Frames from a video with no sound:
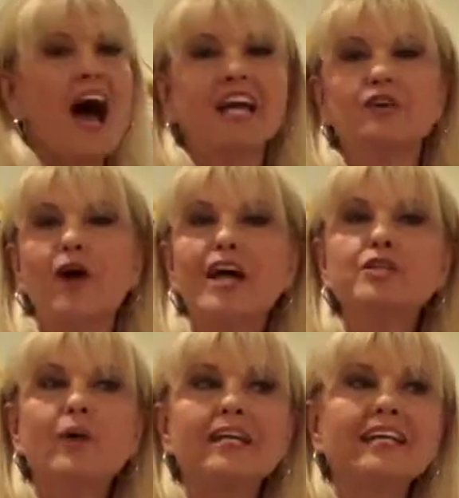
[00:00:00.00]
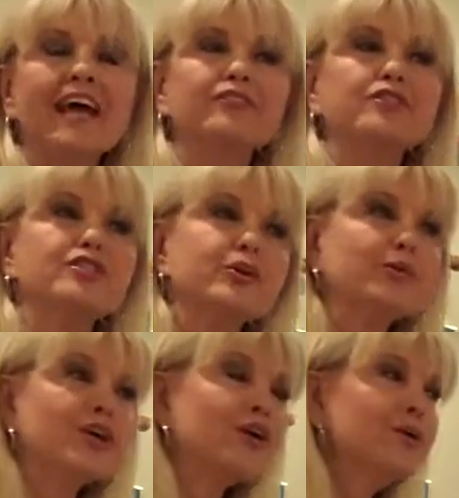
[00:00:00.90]
I graduated as a
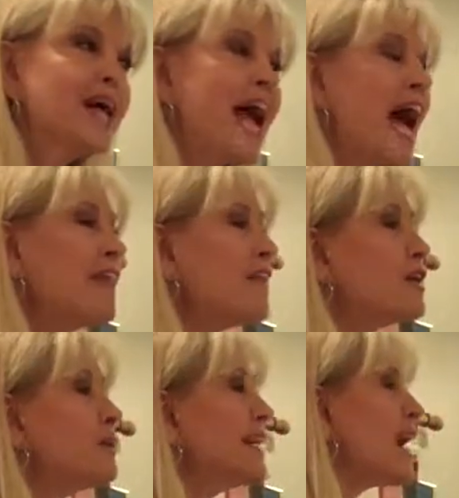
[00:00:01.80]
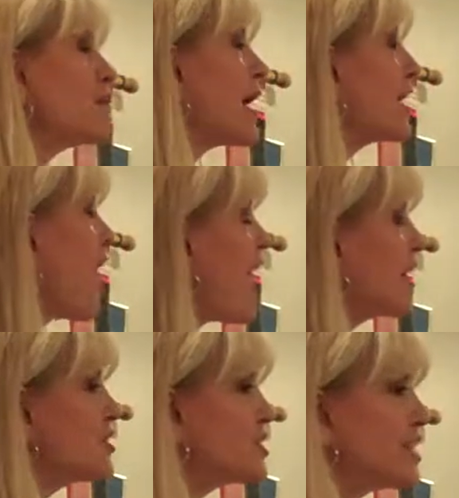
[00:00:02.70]
junior and then began my
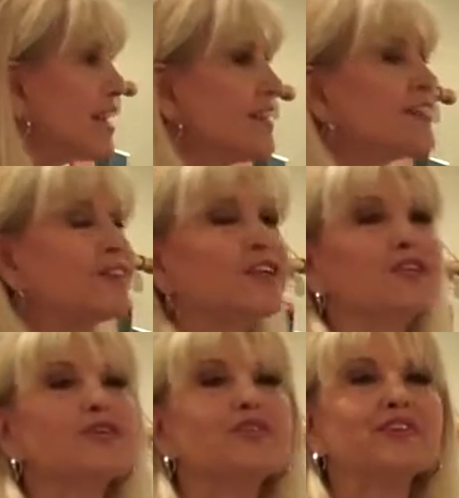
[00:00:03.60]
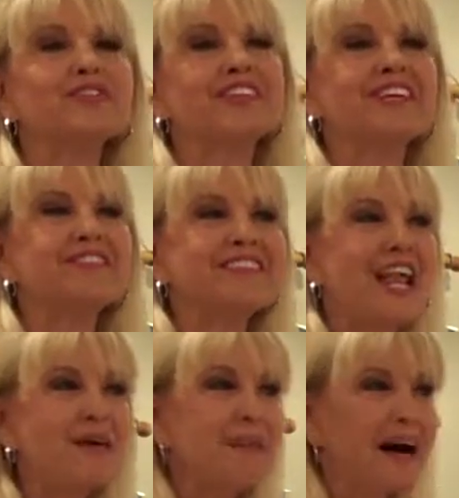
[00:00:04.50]
college studies at the University of
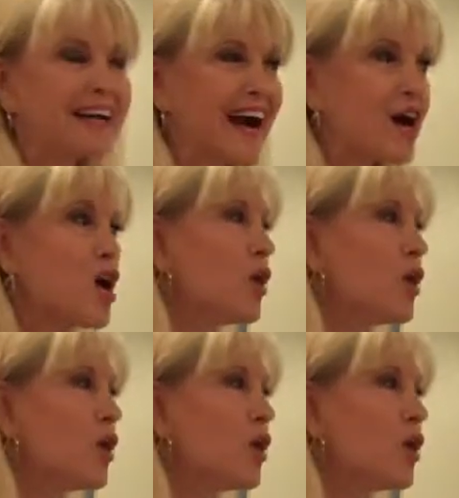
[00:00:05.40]
Salamanca,